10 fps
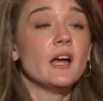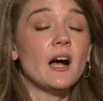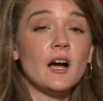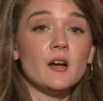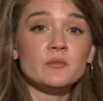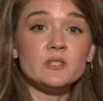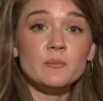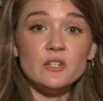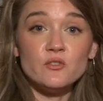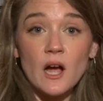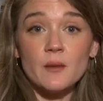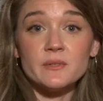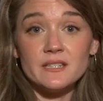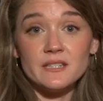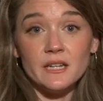um, to be
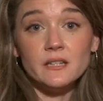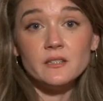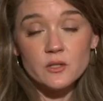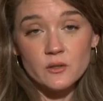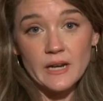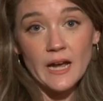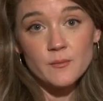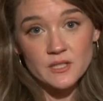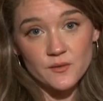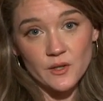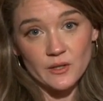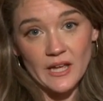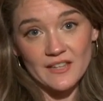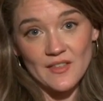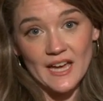dropped into an atmosphere
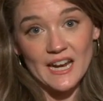like that,